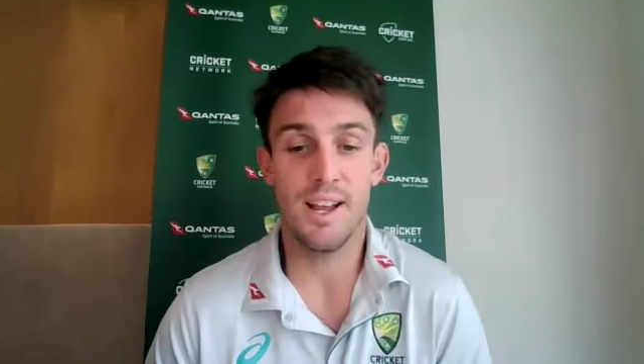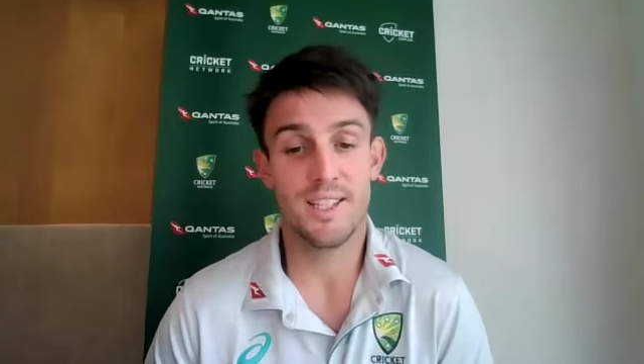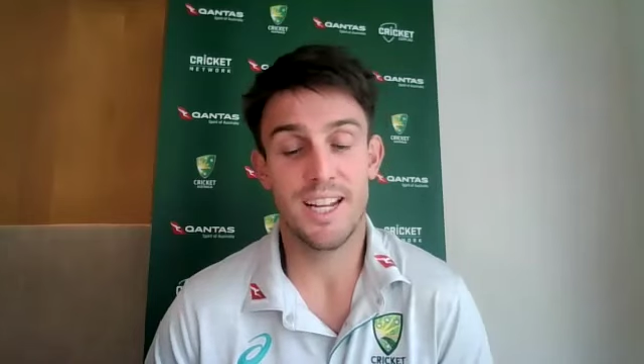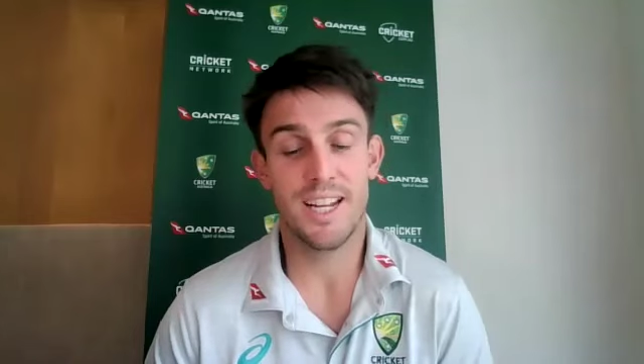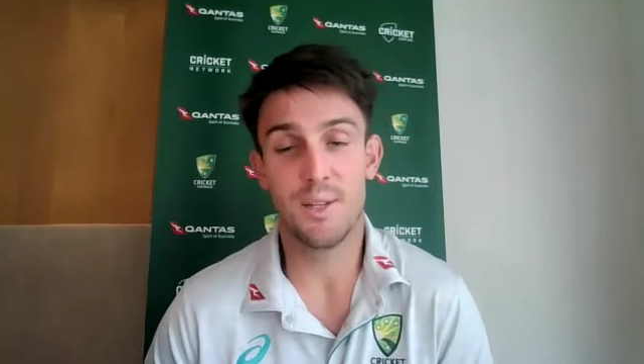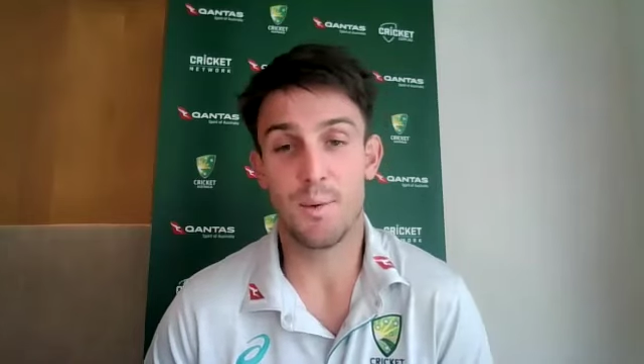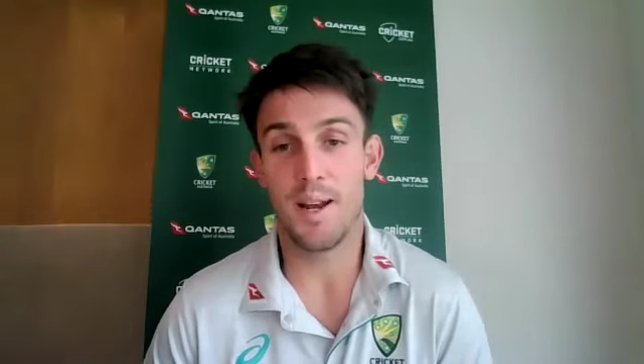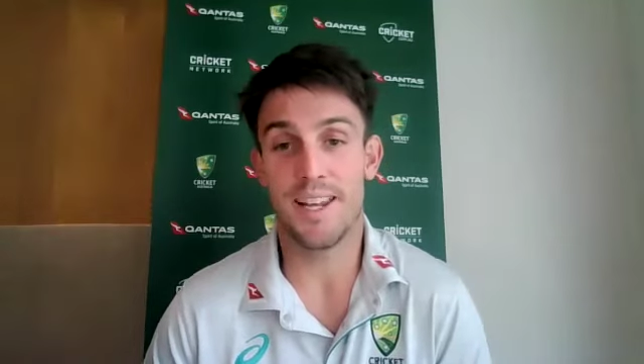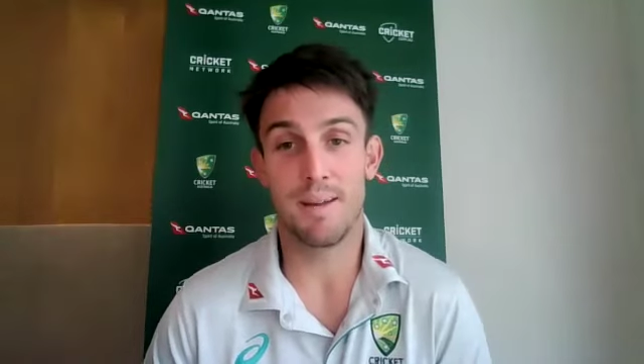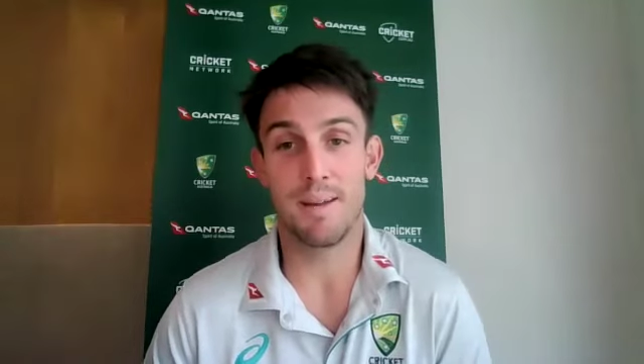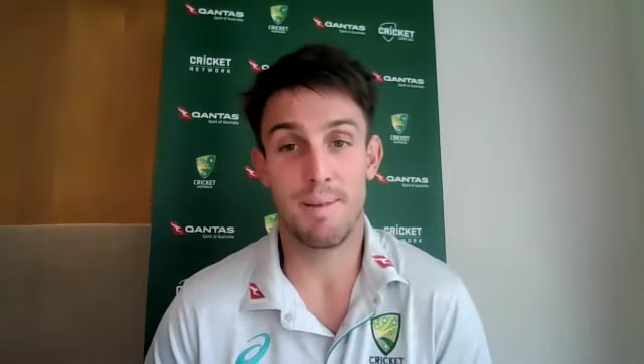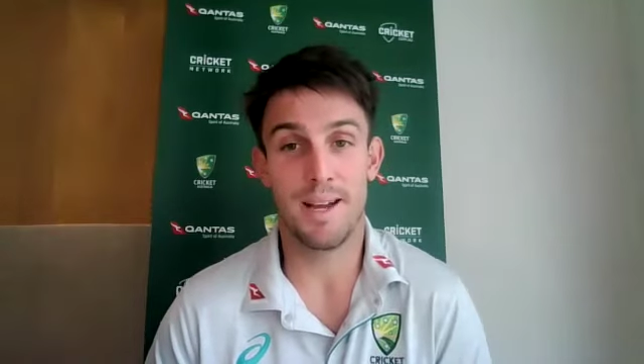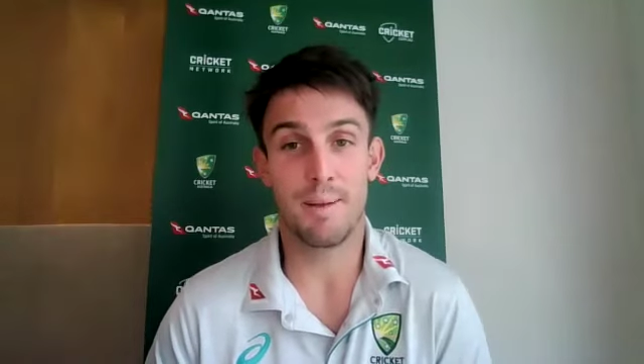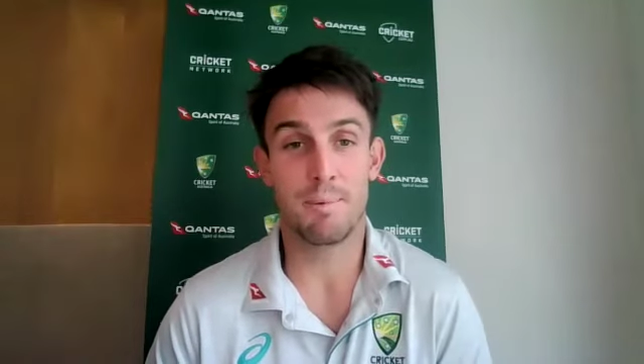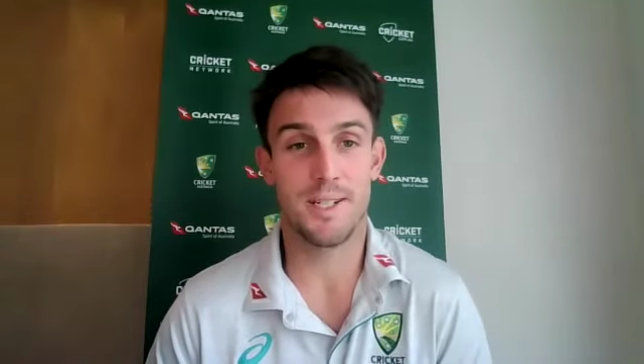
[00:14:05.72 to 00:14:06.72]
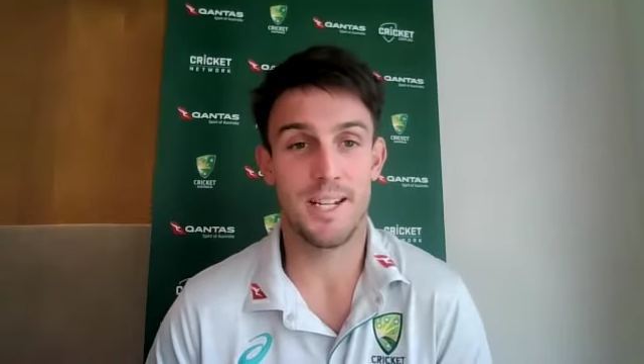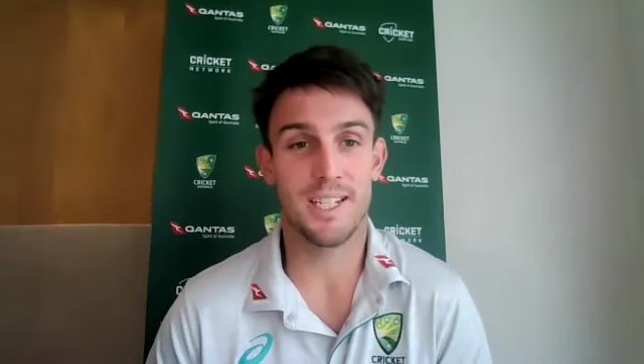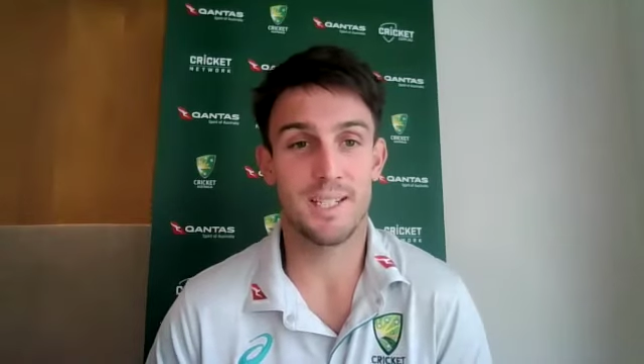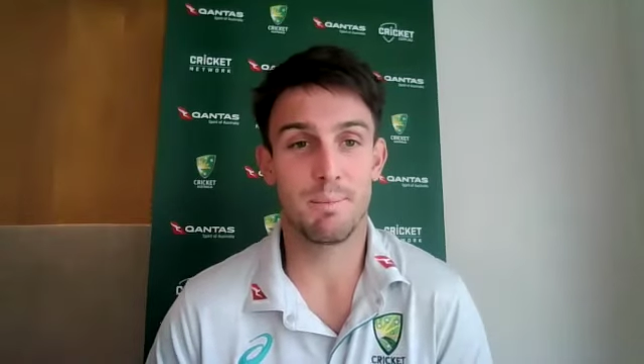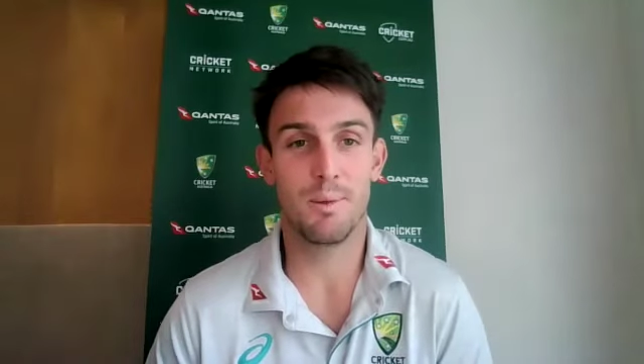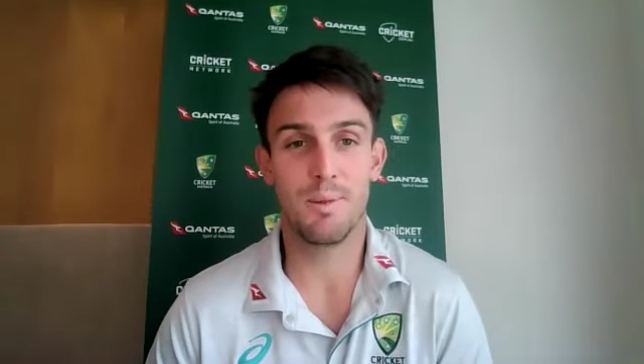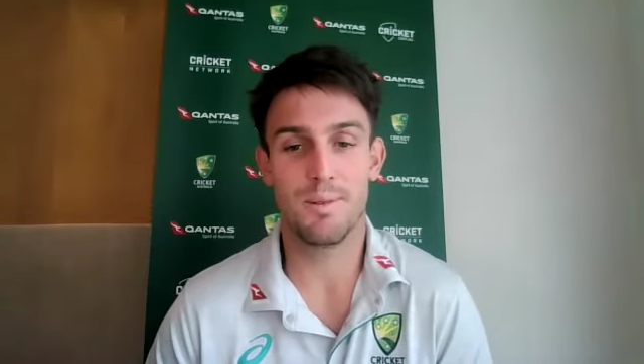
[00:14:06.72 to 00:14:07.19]
T20 can be
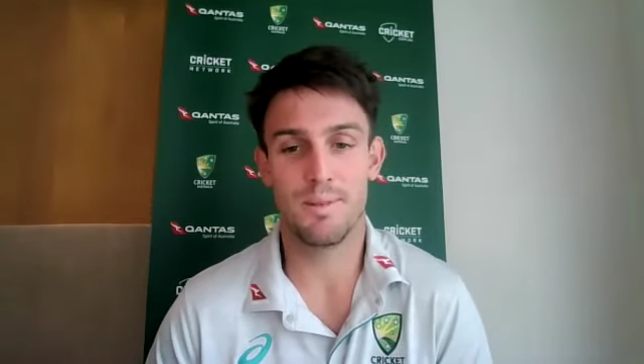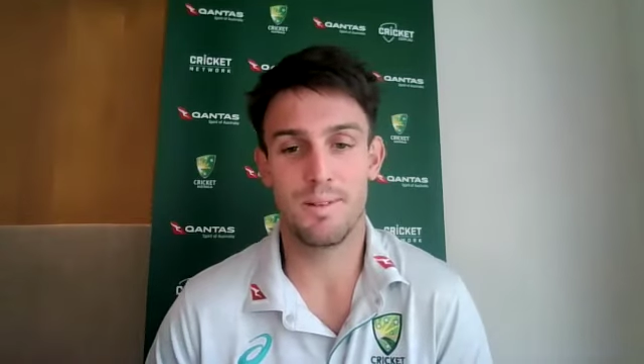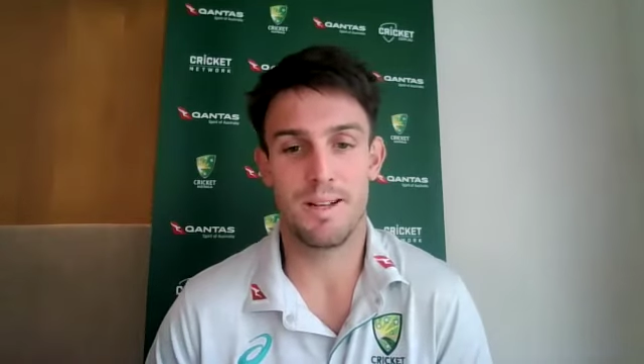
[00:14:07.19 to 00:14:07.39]
unpredictable,